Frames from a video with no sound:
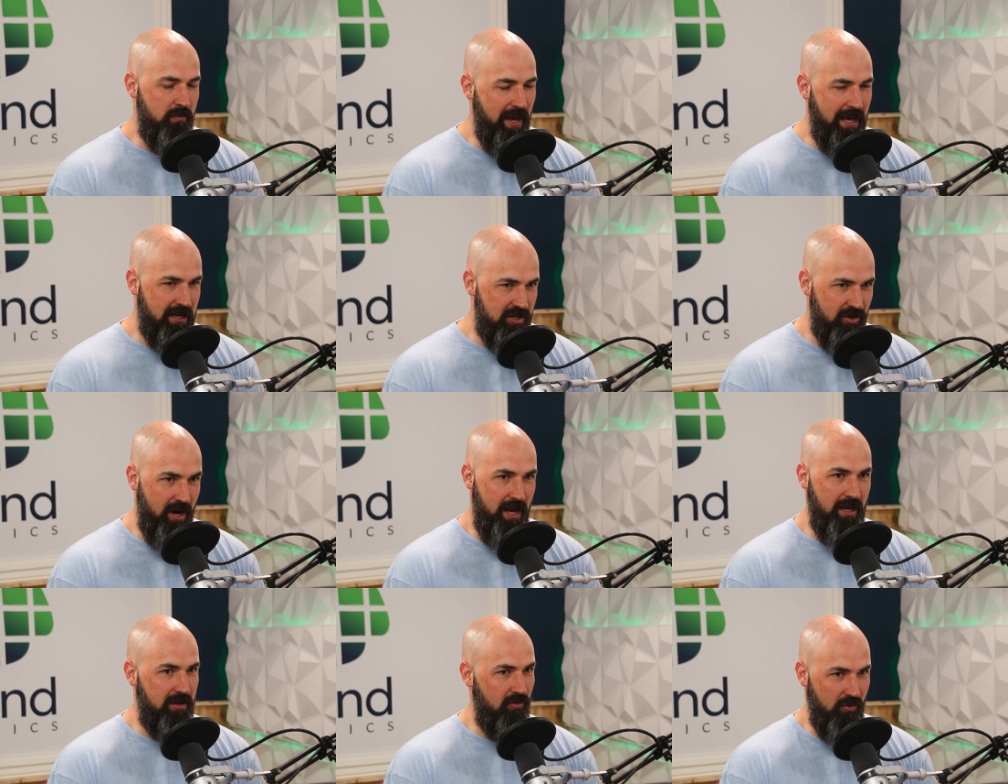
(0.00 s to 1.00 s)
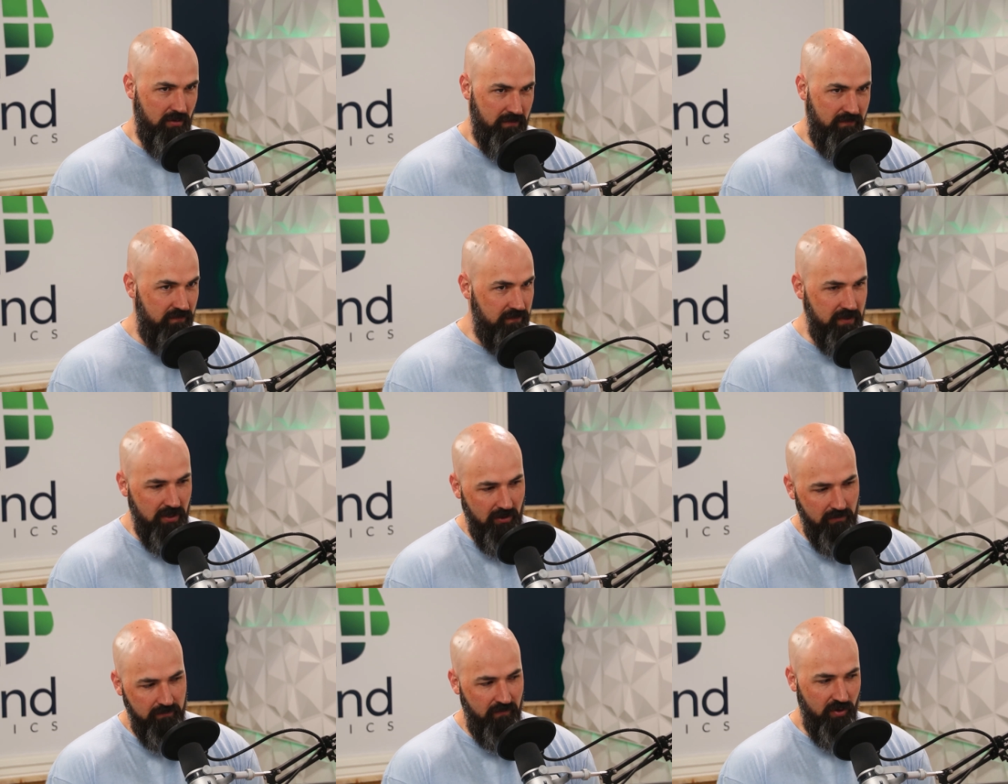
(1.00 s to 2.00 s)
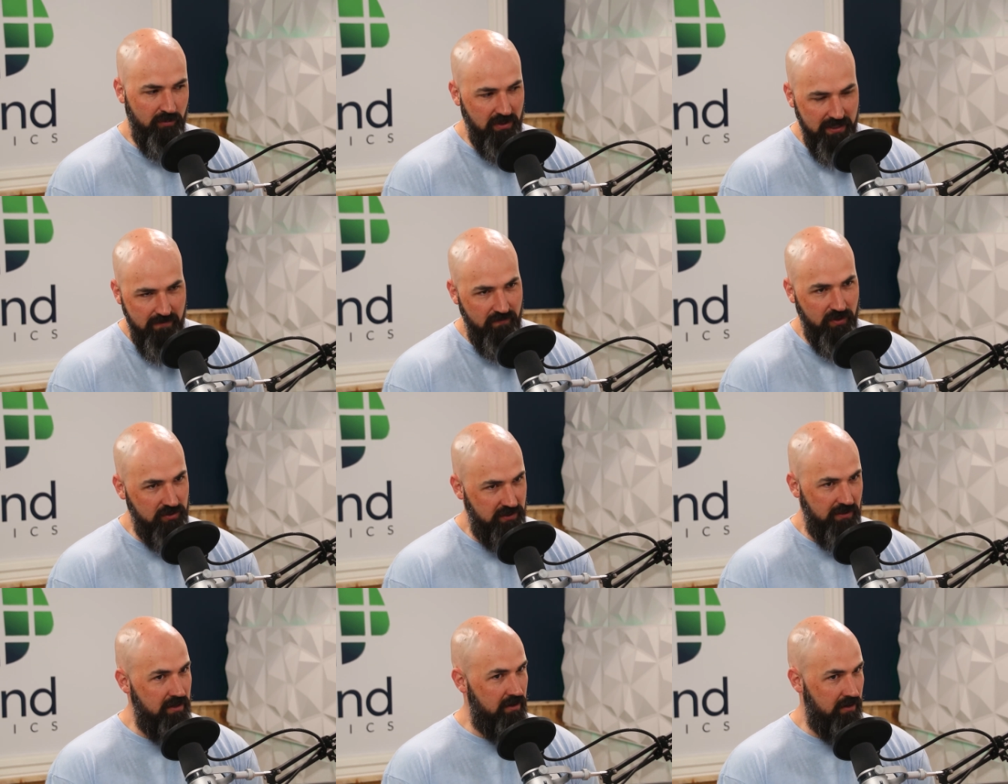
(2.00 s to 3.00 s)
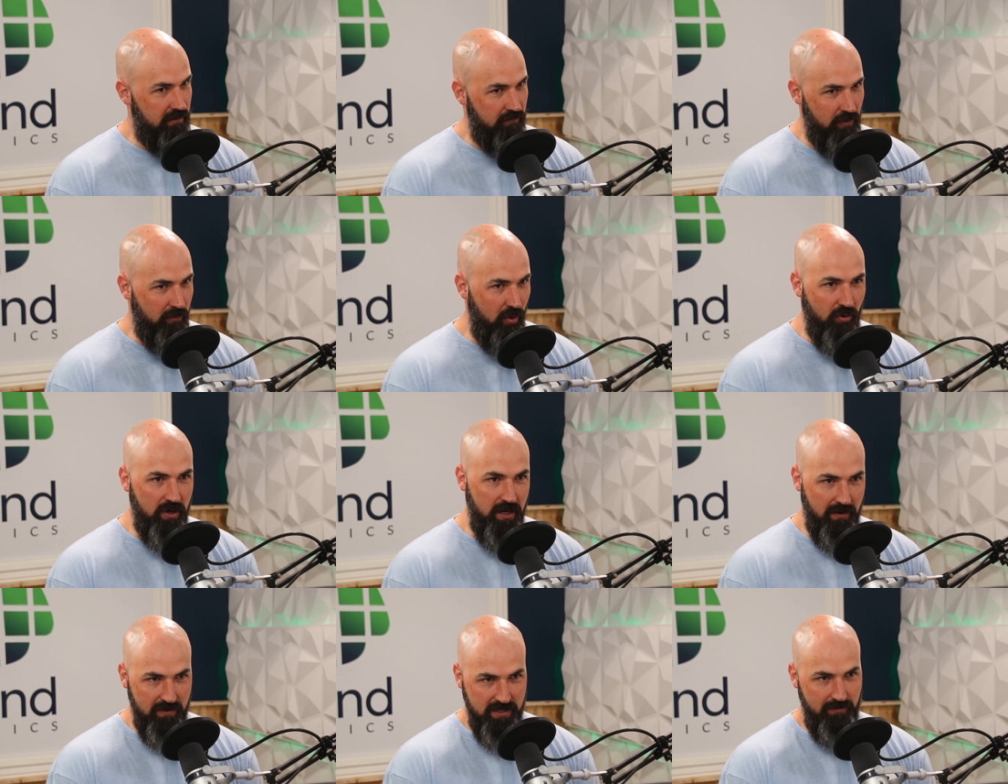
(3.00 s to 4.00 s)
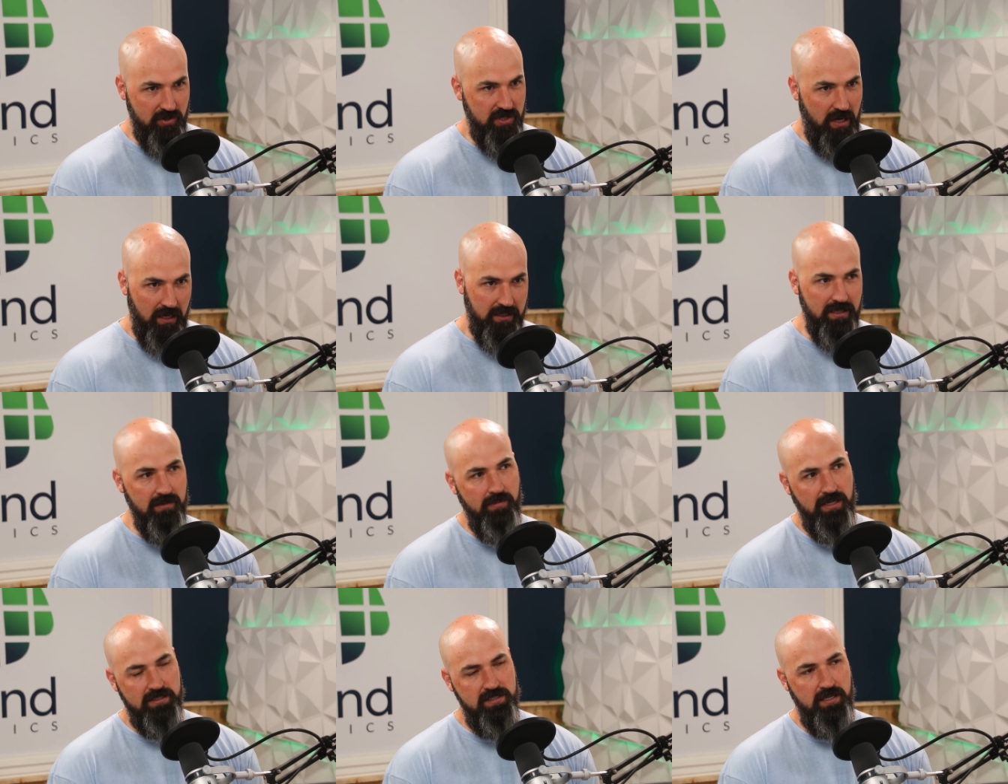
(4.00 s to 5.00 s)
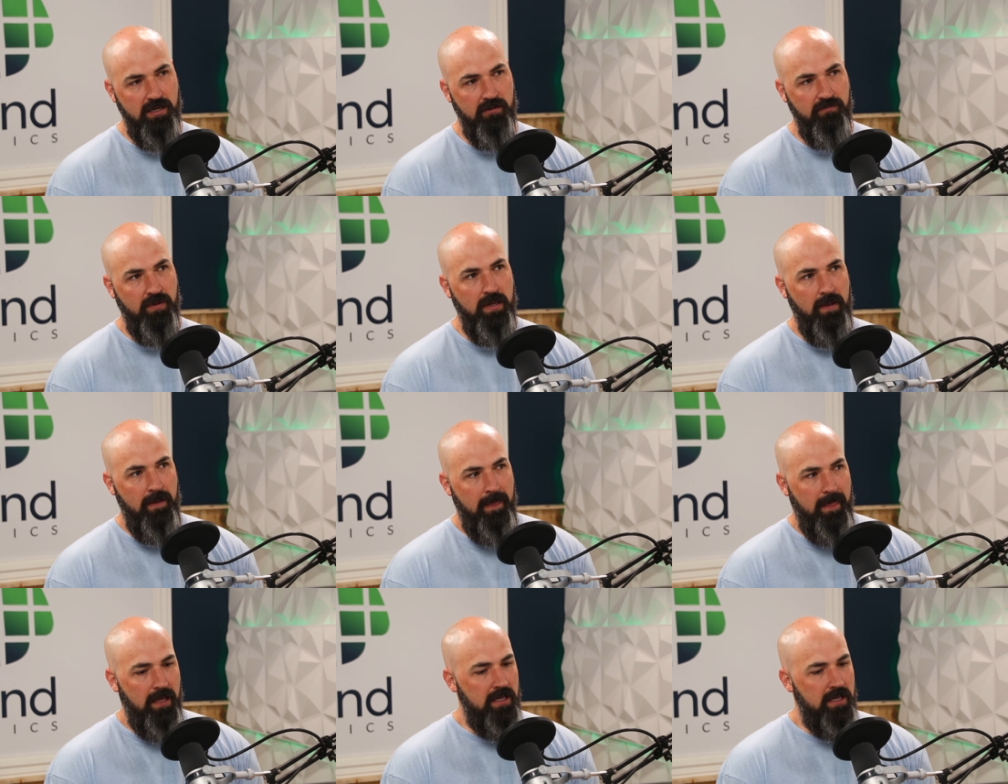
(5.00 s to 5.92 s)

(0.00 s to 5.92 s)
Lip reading: backtrack or, verbally filter your reporting every time you're talking about stuff,